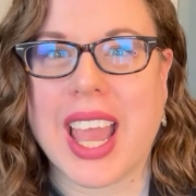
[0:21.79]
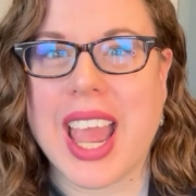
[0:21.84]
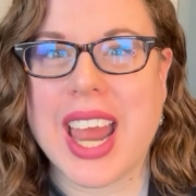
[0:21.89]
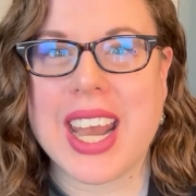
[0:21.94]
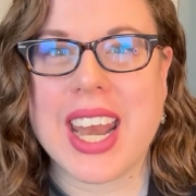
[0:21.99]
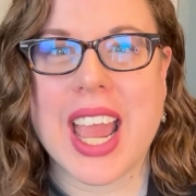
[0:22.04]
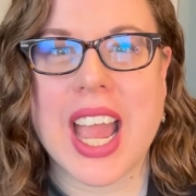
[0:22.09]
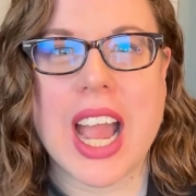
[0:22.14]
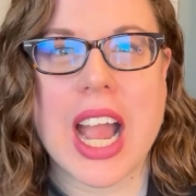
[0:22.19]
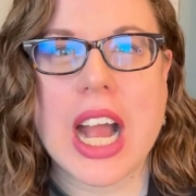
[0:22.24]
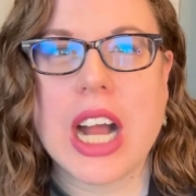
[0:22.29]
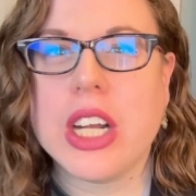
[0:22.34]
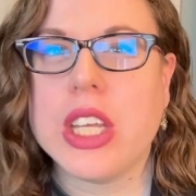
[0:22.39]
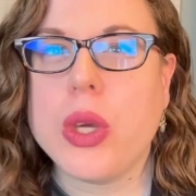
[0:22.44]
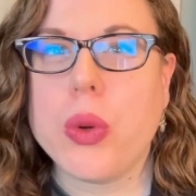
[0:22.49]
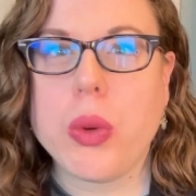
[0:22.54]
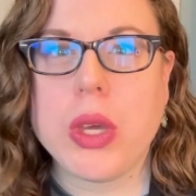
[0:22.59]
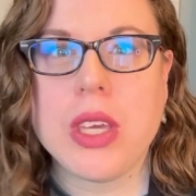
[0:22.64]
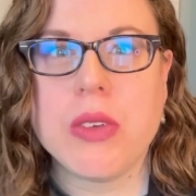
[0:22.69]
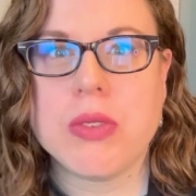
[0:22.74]
And how do
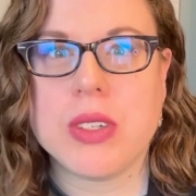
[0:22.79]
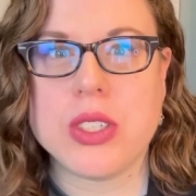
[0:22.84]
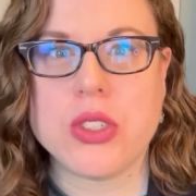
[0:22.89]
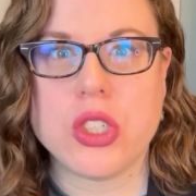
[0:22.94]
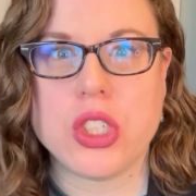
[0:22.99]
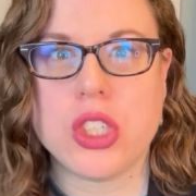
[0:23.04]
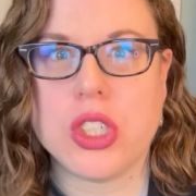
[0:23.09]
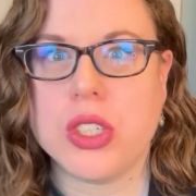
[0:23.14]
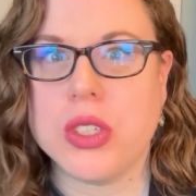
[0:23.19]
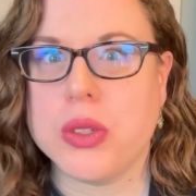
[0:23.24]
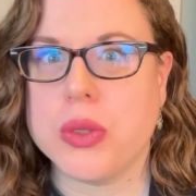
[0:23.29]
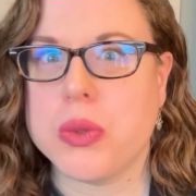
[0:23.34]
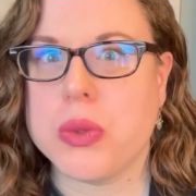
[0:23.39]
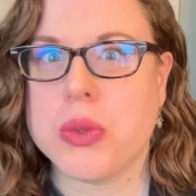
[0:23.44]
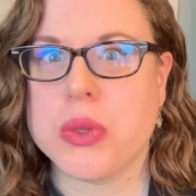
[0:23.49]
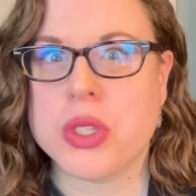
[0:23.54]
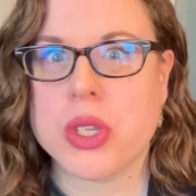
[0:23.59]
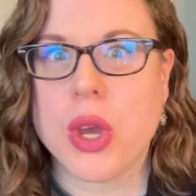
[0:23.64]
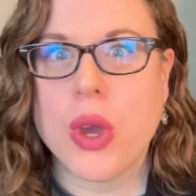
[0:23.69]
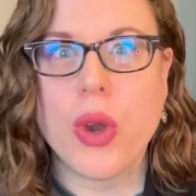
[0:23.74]
you even
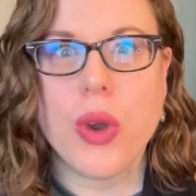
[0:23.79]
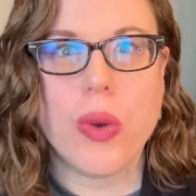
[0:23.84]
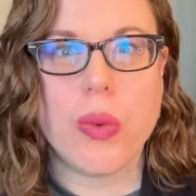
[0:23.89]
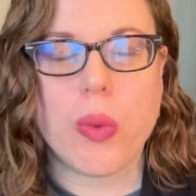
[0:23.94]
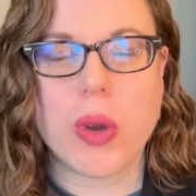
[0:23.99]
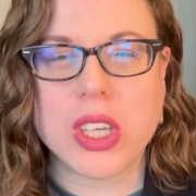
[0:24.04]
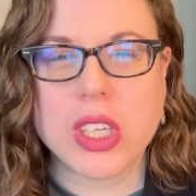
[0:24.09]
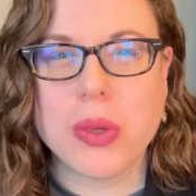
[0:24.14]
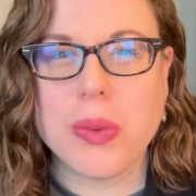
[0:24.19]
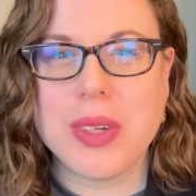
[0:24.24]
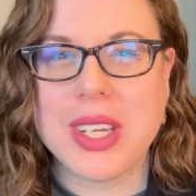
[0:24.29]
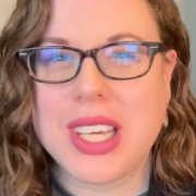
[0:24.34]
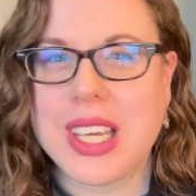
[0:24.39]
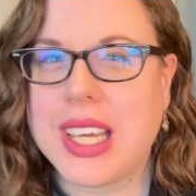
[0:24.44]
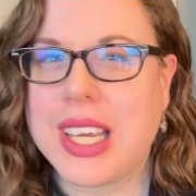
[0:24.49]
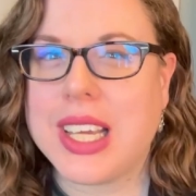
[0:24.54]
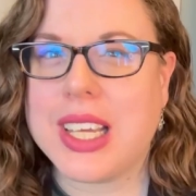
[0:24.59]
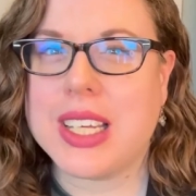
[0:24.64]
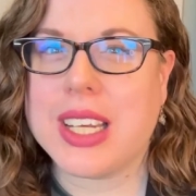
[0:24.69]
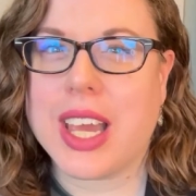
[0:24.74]
choose what you
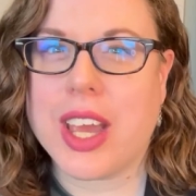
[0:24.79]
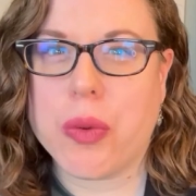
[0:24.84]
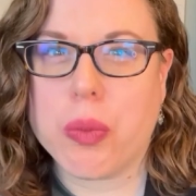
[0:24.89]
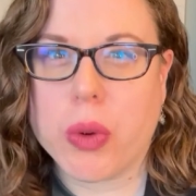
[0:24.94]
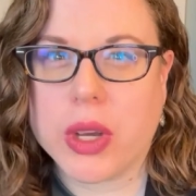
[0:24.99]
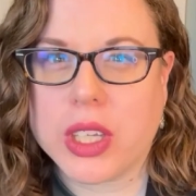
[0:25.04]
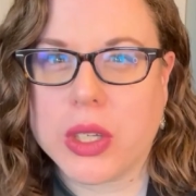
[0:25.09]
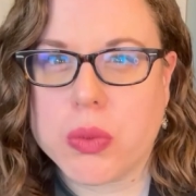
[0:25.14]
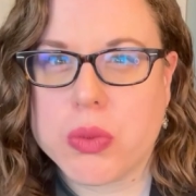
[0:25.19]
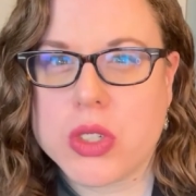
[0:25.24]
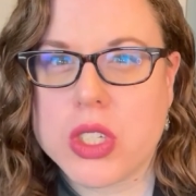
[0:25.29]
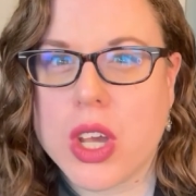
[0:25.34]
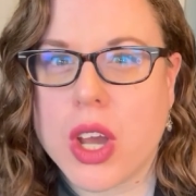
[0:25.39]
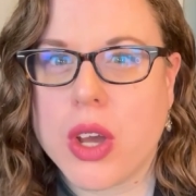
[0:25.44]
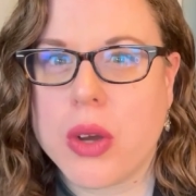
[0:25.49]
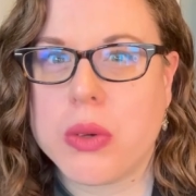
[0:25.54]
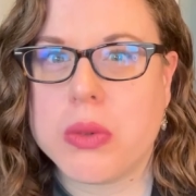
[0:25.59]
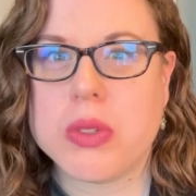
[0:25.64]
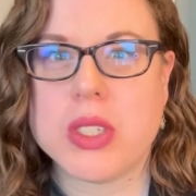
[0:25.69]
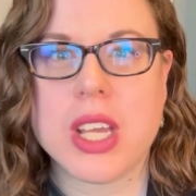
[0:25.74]
need and what you
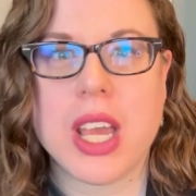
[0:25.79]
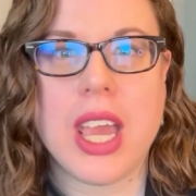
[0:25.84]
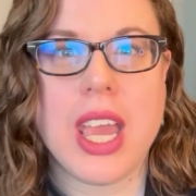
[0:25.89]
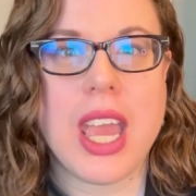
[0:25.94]
don't,